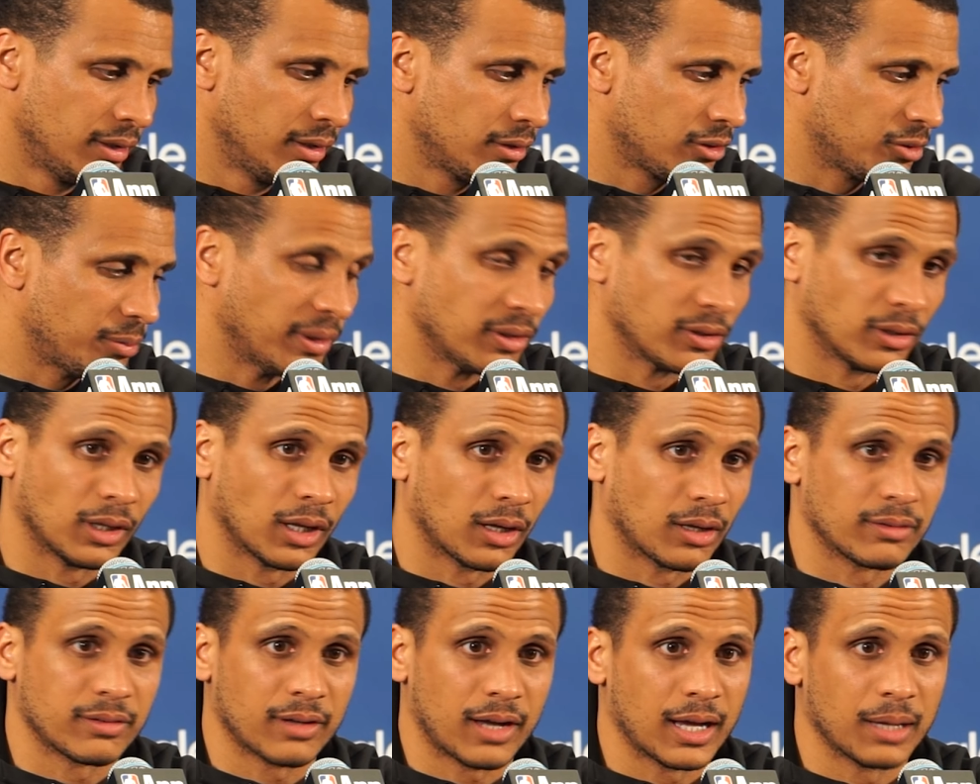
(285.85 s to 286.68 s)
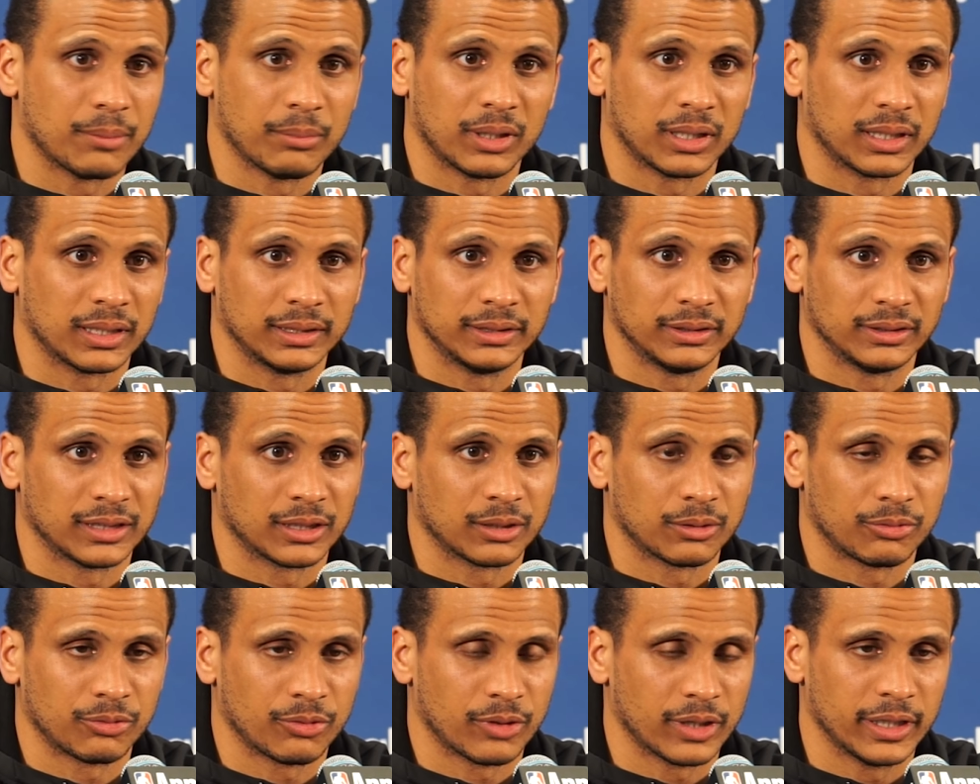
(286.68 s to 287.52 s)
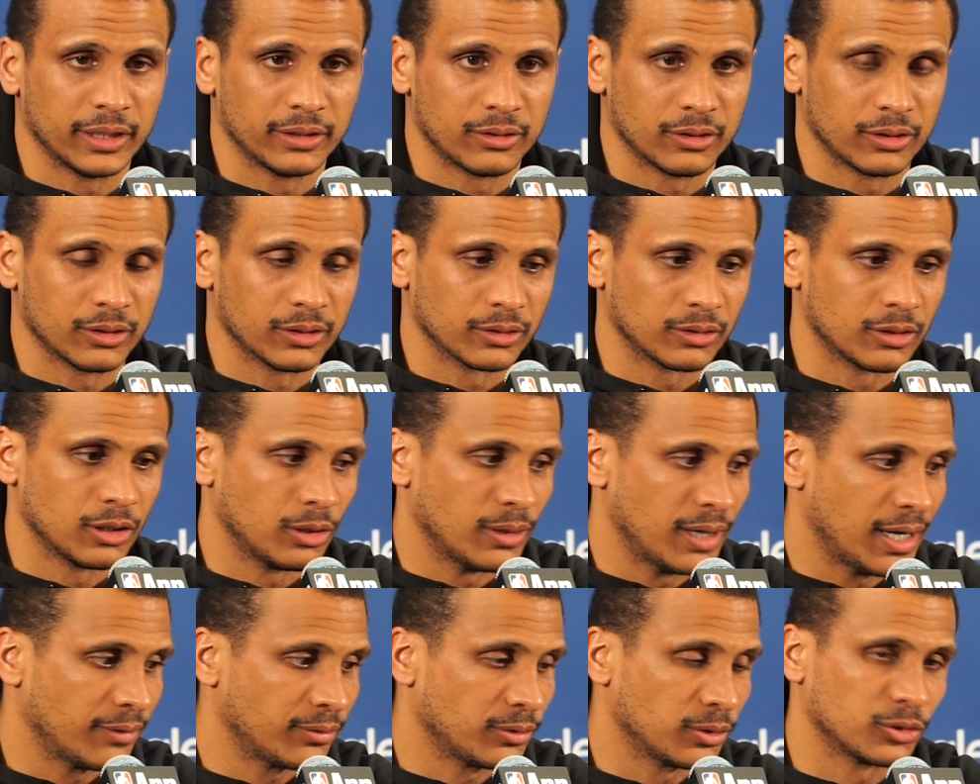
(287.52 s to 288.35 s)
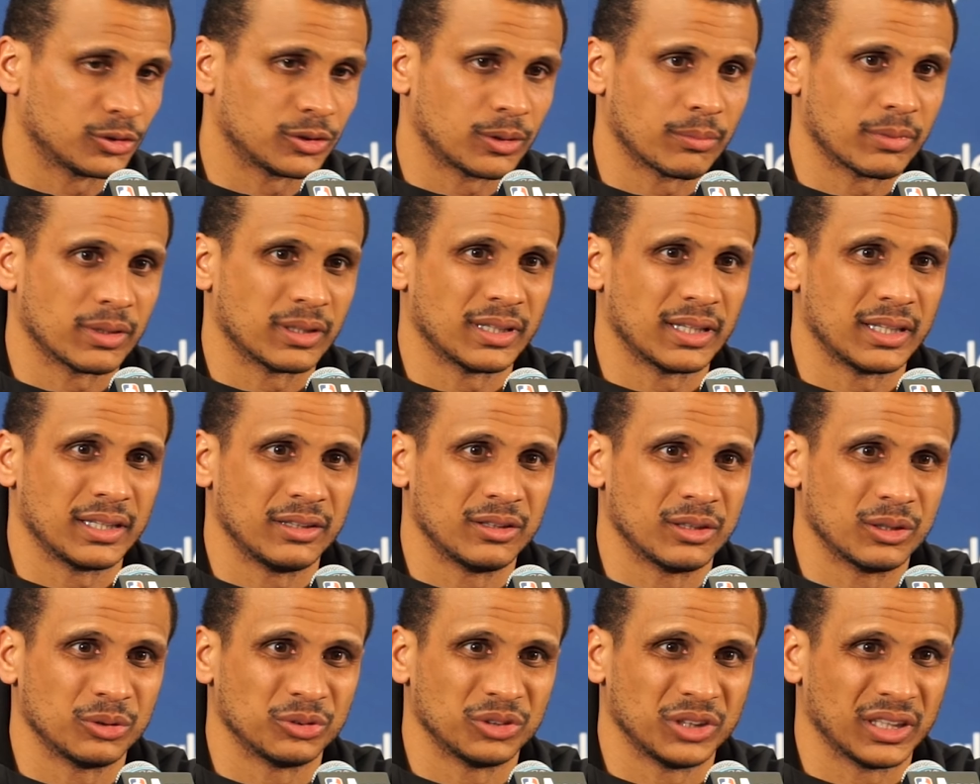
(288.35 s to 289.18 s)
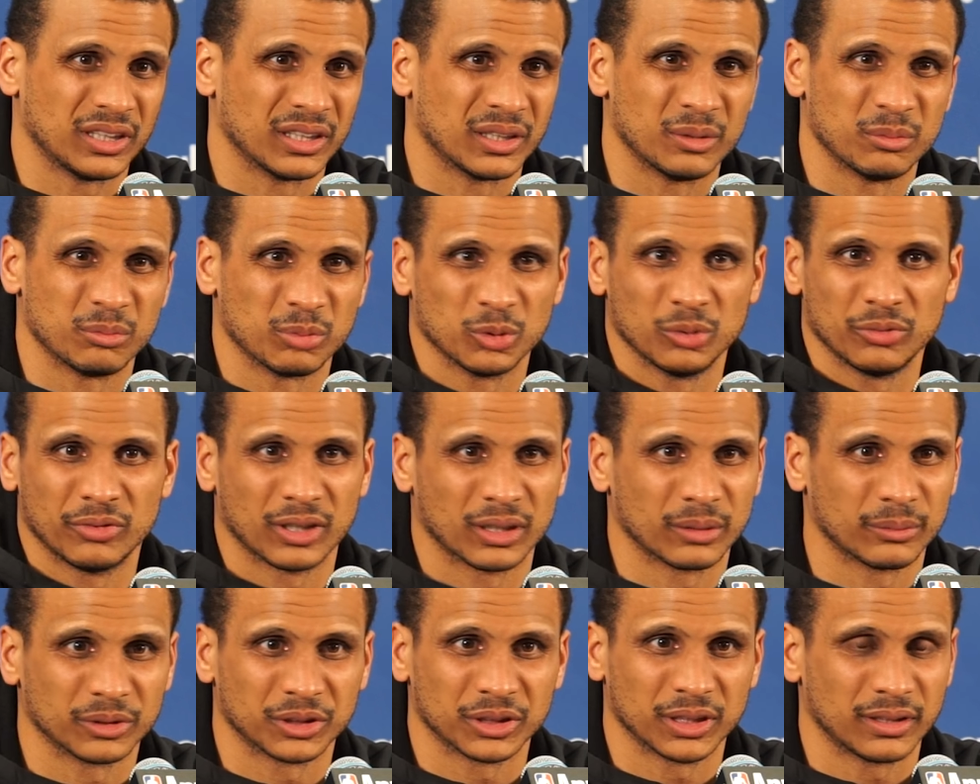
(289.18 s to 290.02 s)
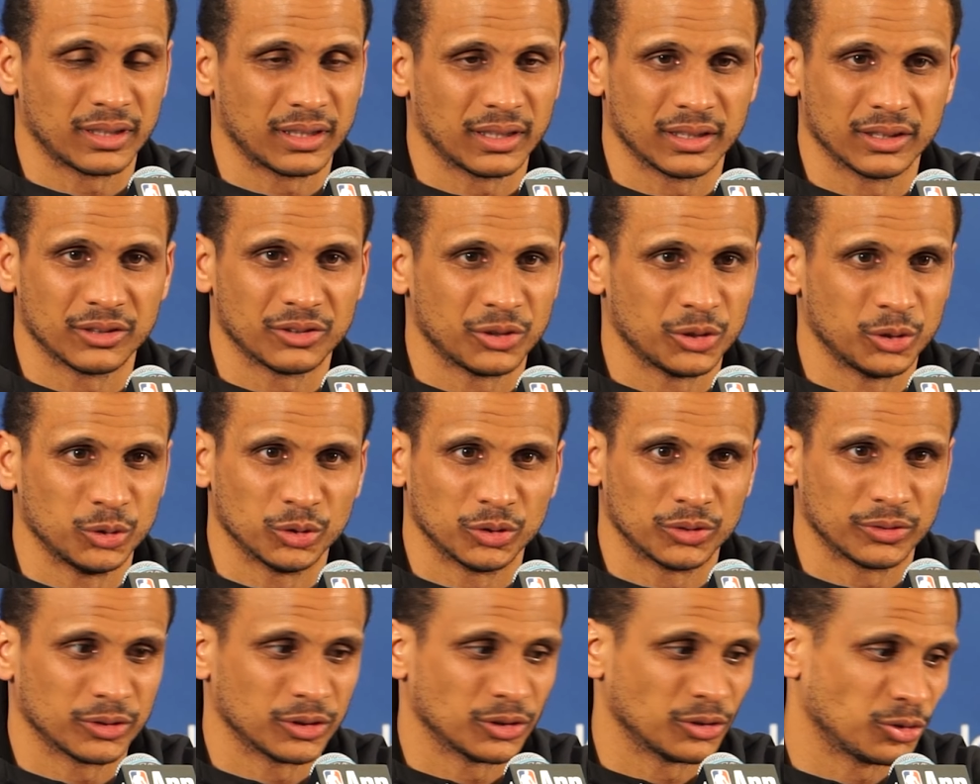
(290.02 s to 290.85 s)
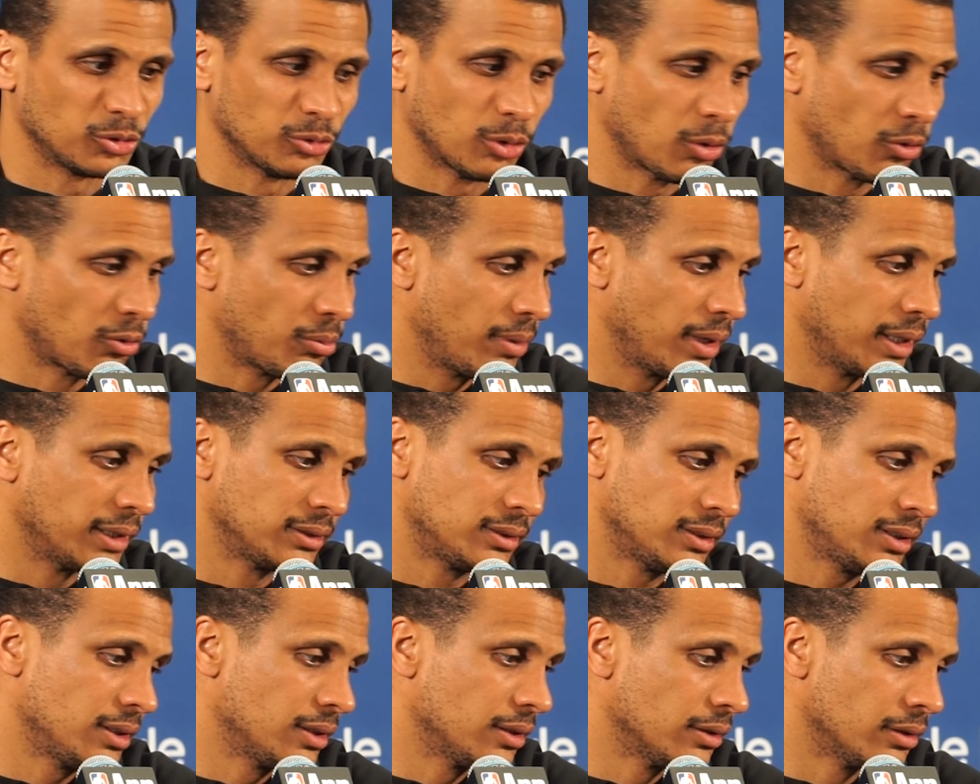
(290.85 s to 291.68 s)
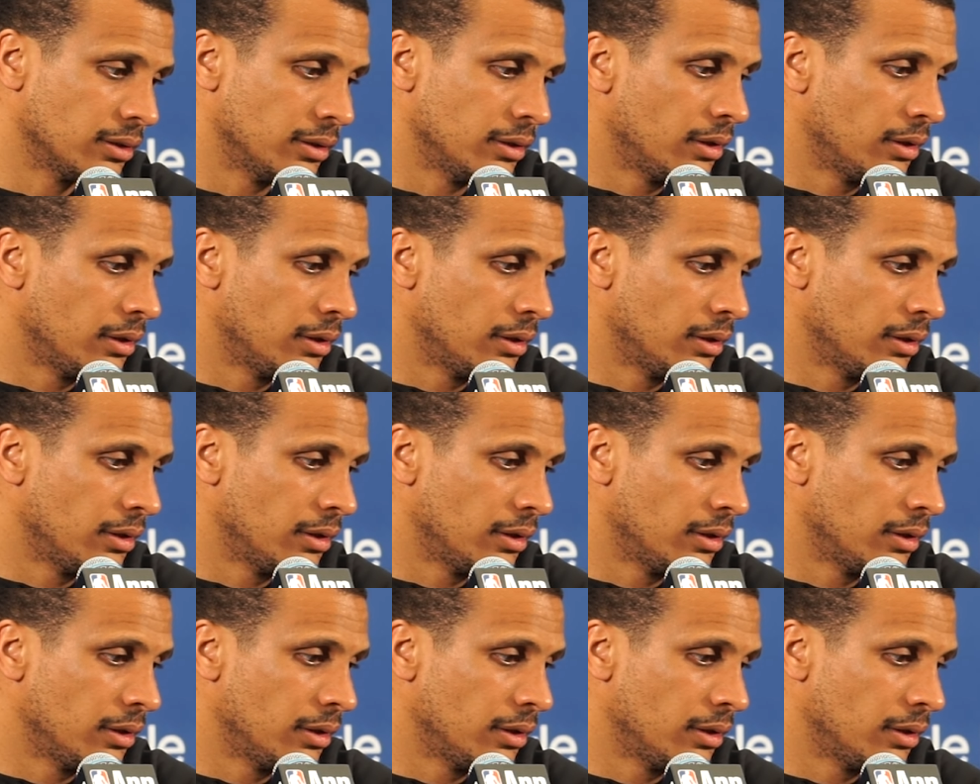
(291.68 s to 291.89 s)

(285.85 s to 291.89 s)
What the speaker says: Spends a lot of time on it. He's not afraid to go after something that he knows he can improve on, which I think is huge for his growth mindset. And